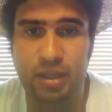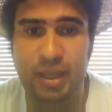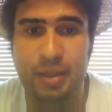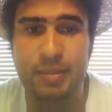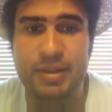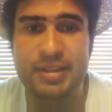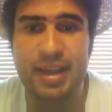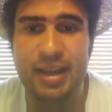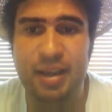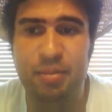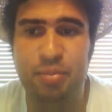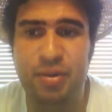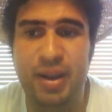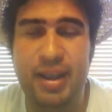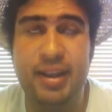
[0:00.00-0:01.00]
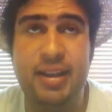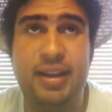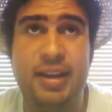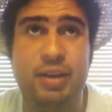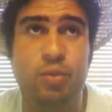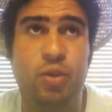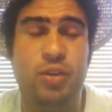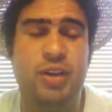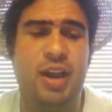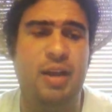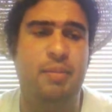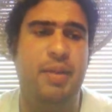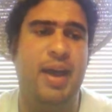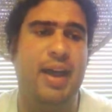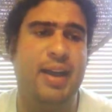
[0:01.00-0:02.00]
Let me take a break, and we'll
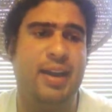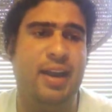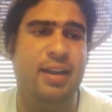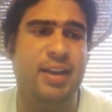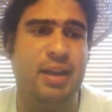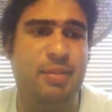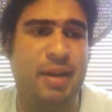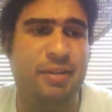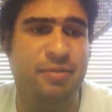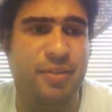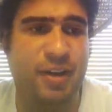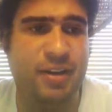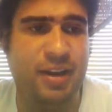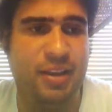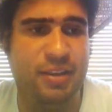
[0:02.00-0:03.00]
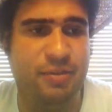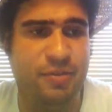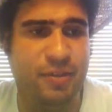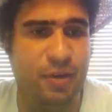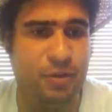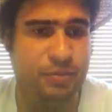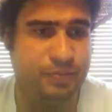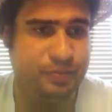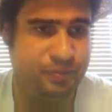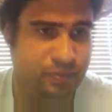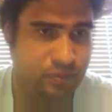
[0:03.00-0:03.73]
come back, and I'll get my friend on the phone,